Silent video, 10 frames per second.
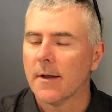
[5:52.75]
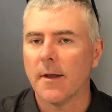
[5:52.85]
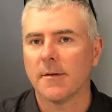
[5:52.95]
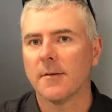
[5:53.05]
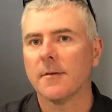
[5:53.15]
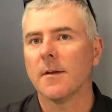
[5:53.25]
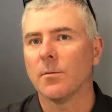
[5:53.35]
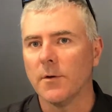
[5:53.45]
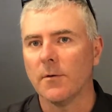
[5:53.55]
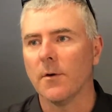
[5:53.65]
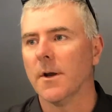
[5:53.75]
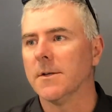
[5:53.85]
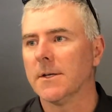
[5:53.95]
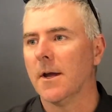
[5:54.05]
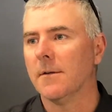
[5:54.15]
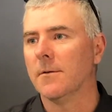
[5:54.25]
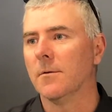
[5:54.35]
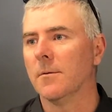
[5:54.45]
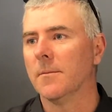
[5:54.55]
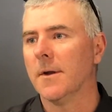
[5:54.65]
that's what you try and educate to
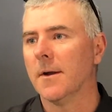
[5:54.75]
them.